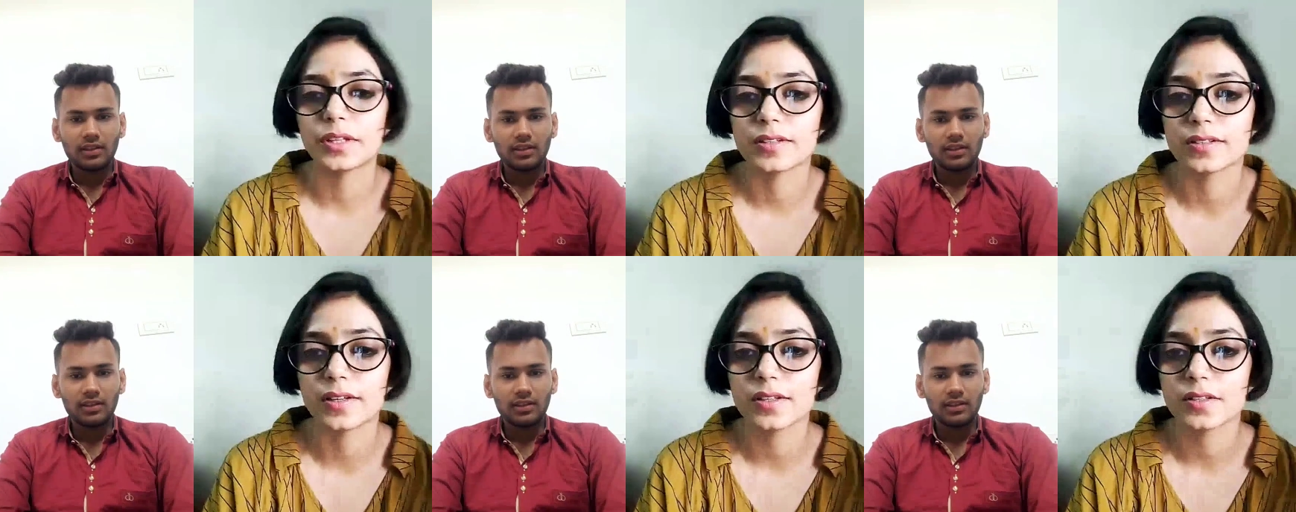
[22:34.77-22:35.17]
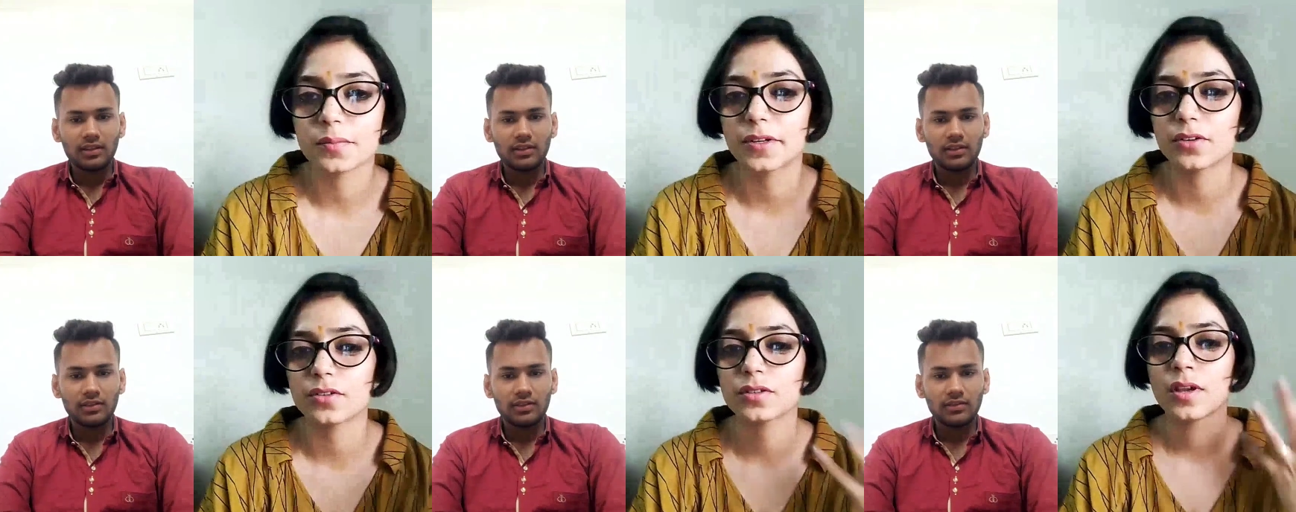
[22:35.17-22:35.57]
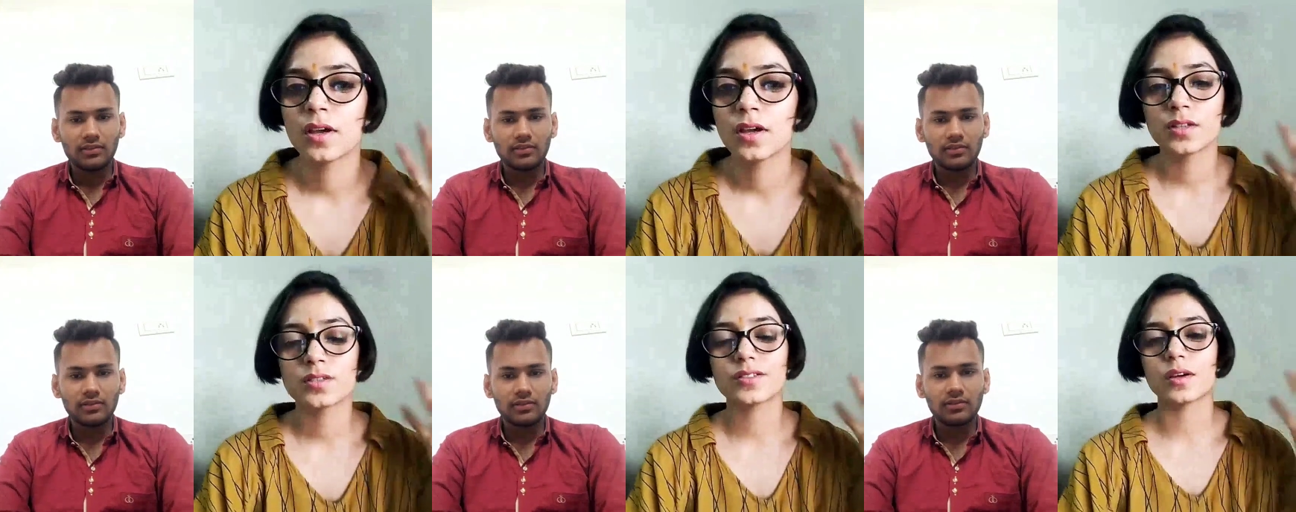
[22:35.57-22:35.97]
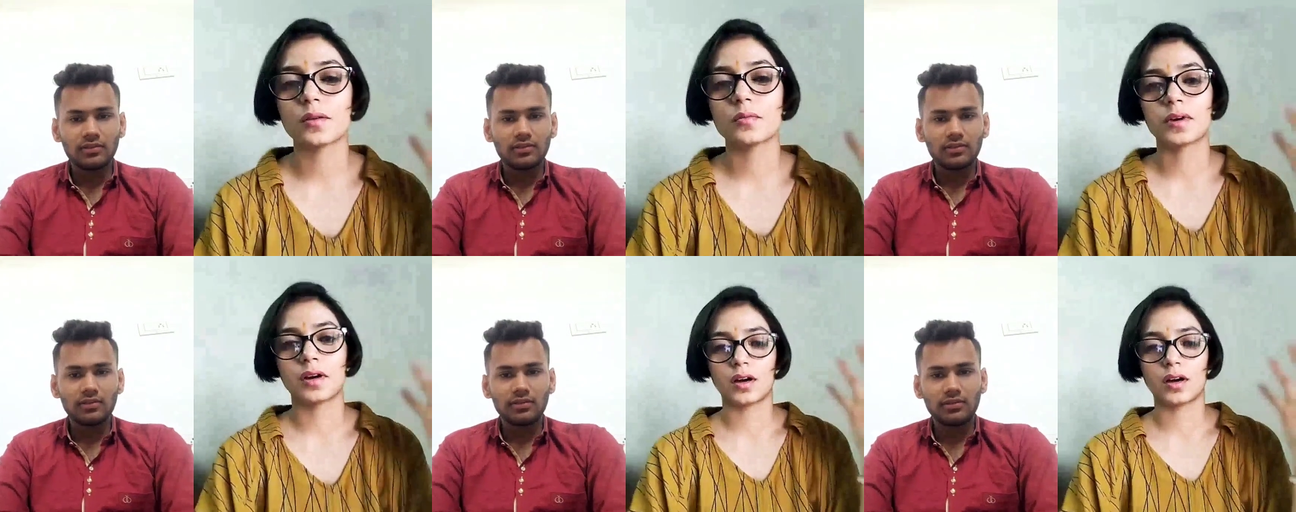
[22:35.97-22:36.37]
Speaker 1: know these days, because
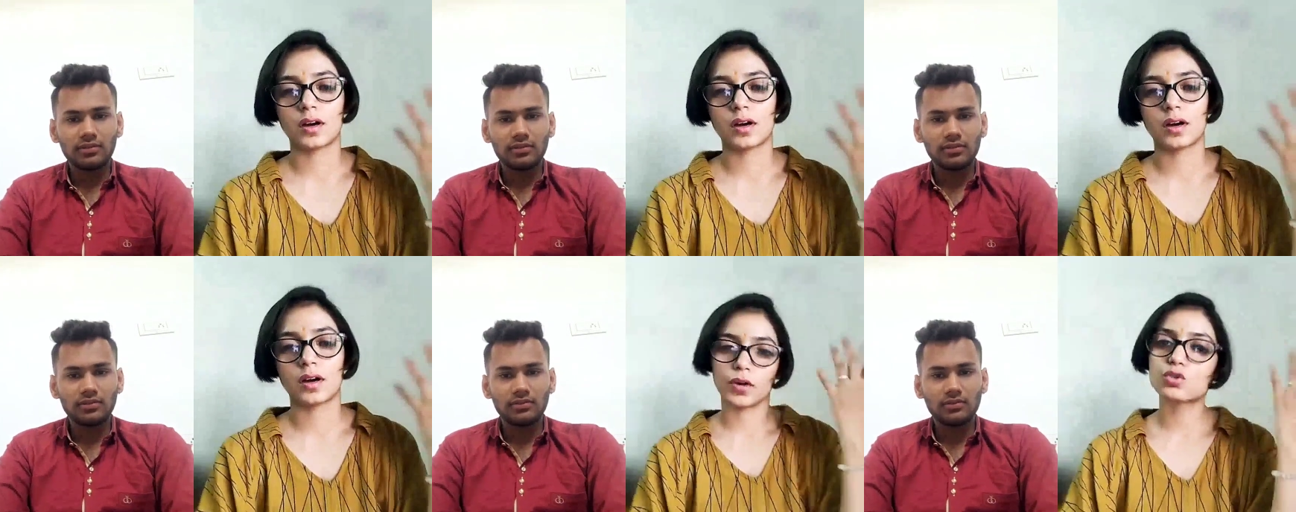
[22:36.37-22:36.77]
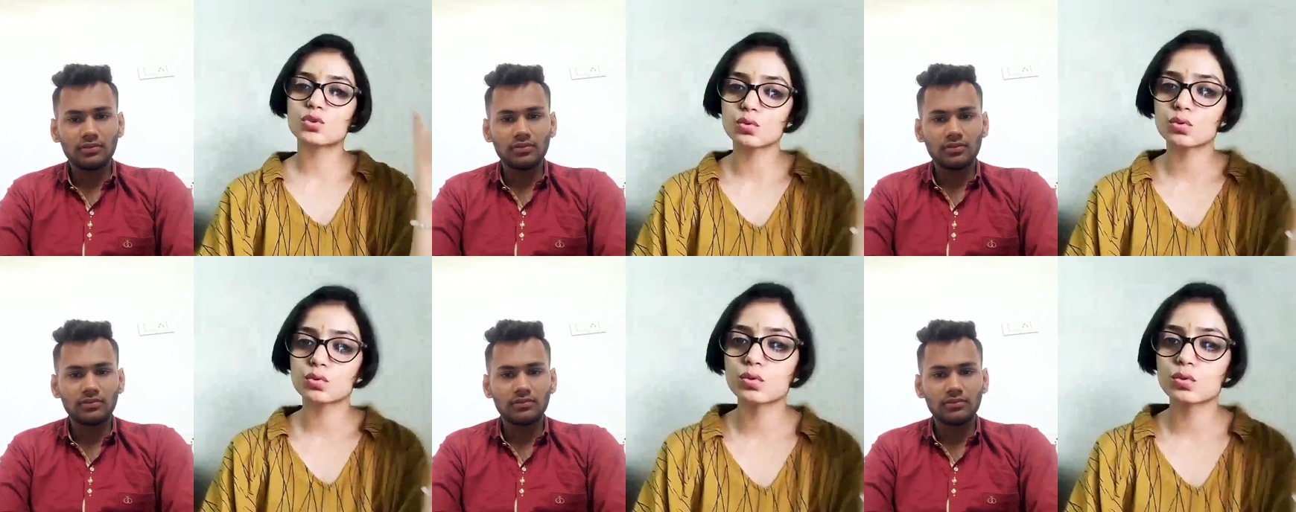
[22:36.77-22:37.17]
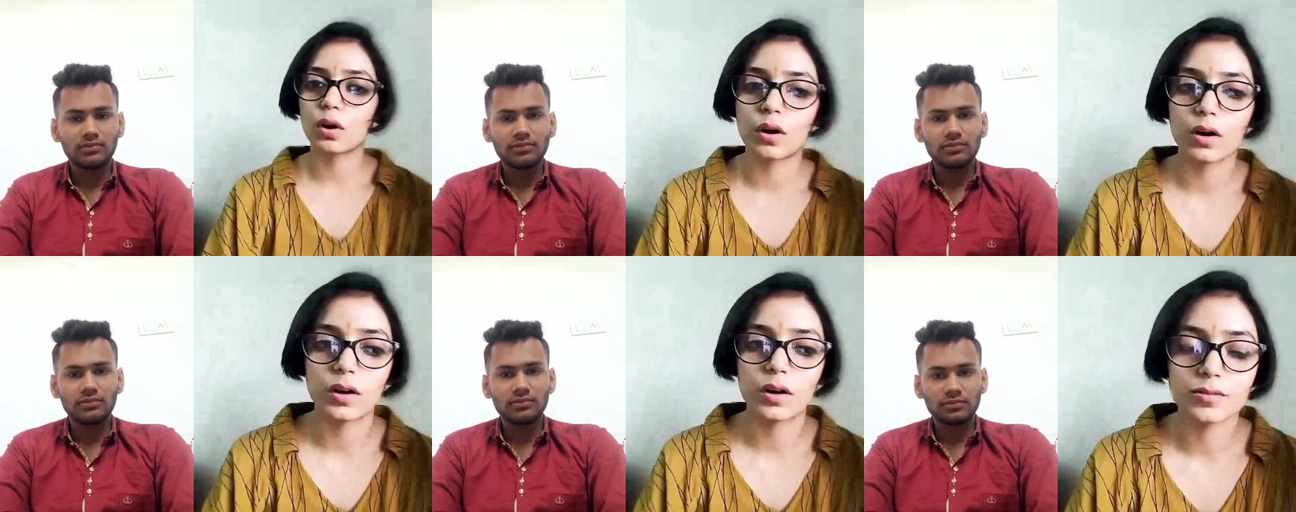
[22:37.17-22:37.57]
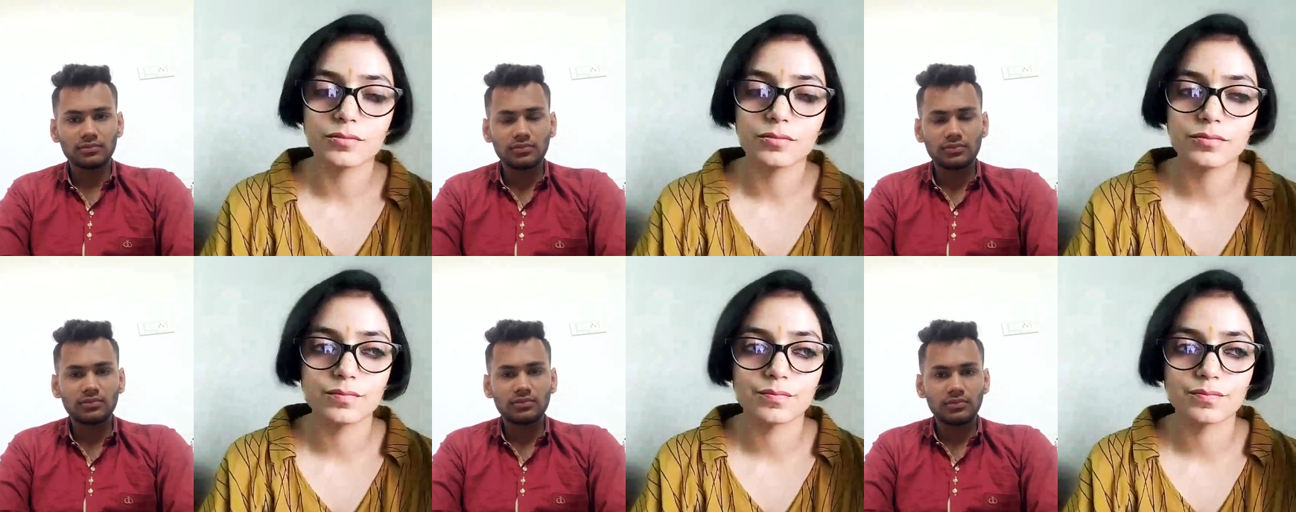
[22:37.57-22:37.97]
some one or
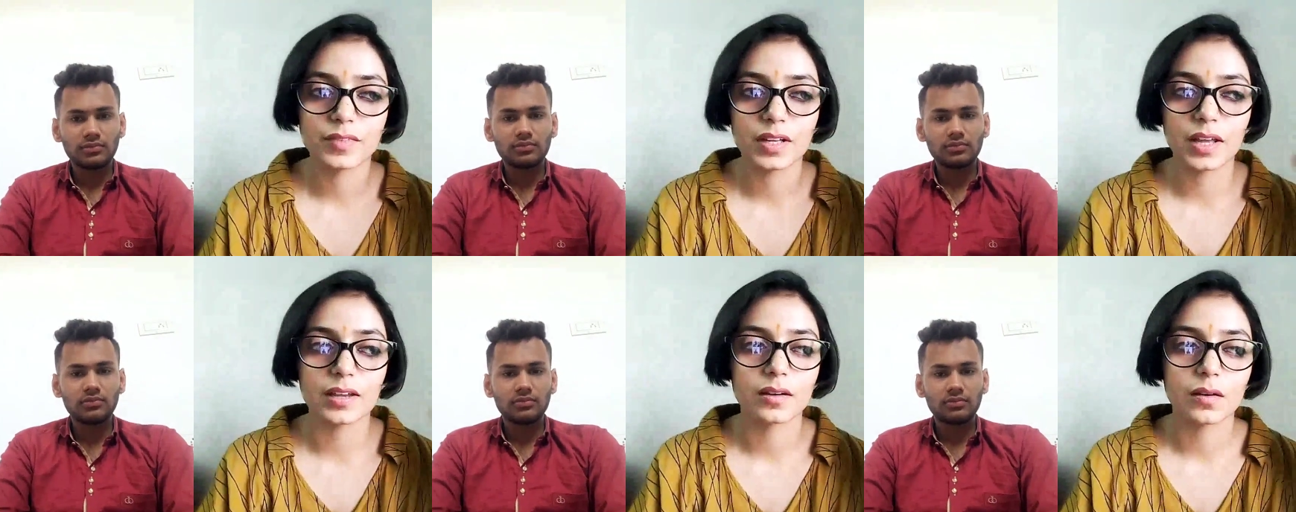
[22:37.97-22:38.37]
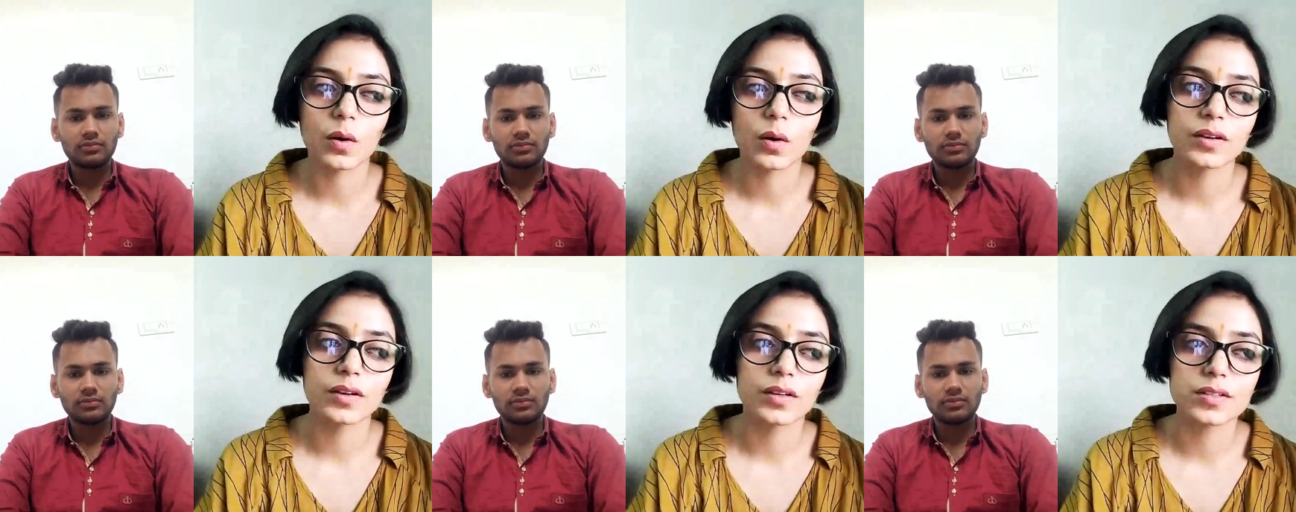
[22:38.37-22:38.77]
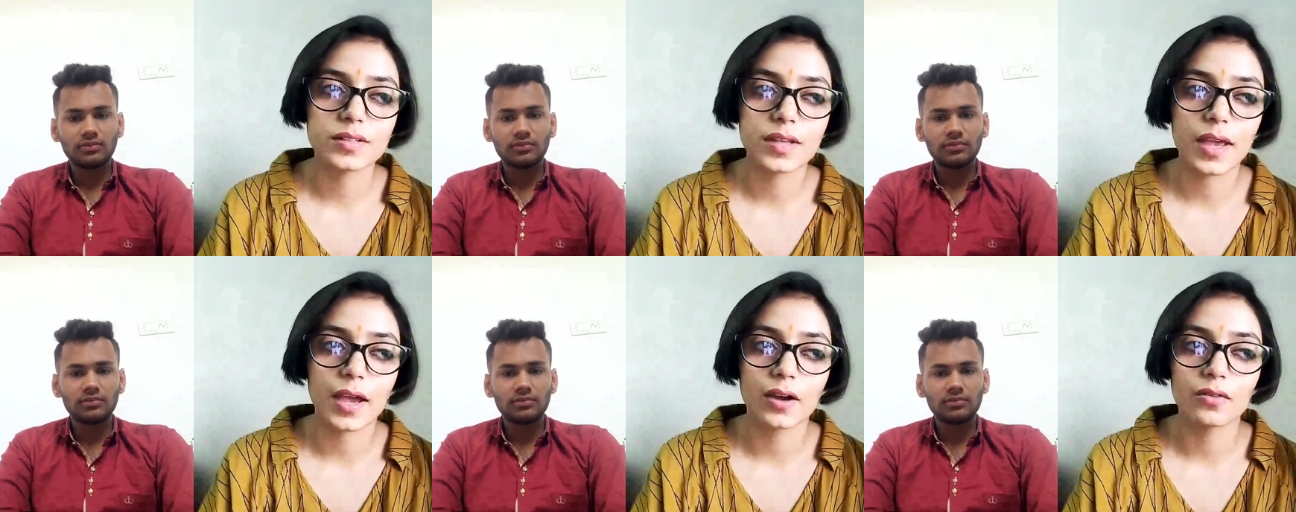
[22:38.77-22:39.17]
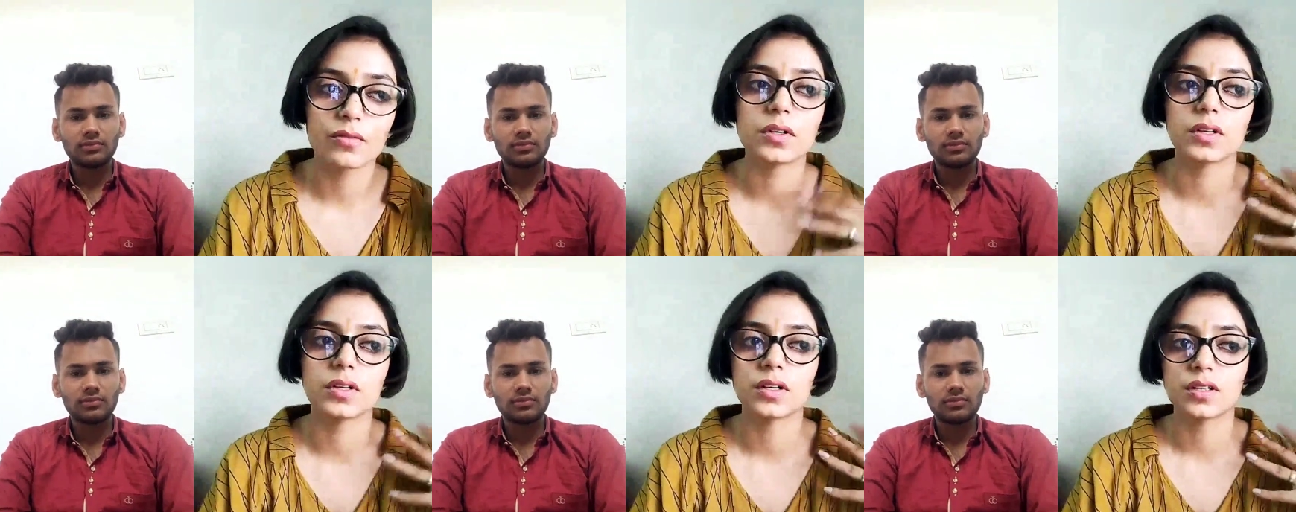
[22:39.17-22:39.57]
two like learners
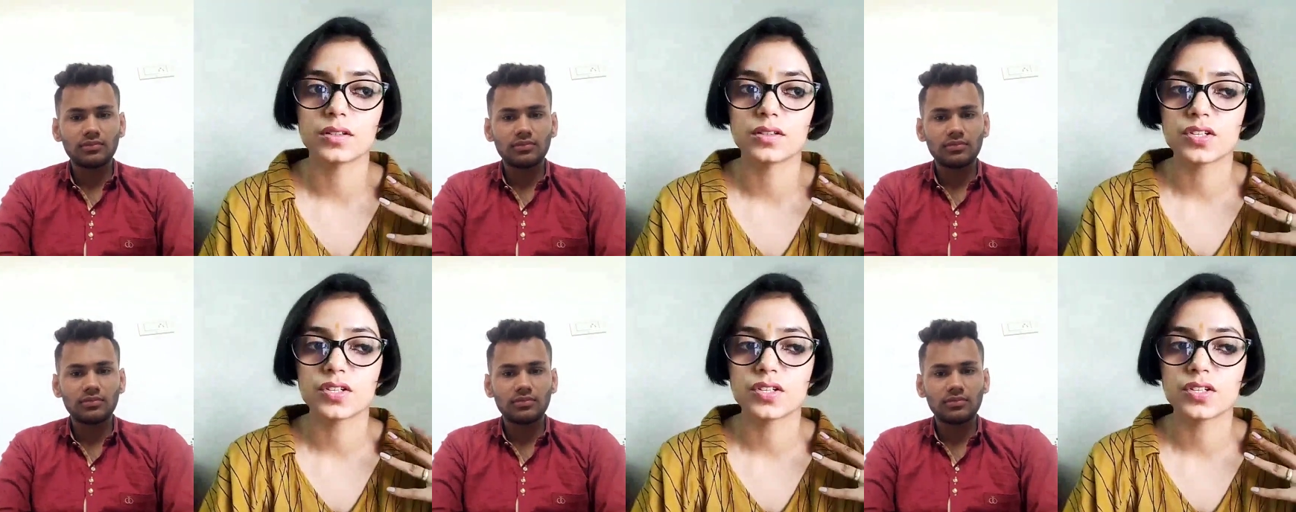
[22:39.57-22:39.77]
have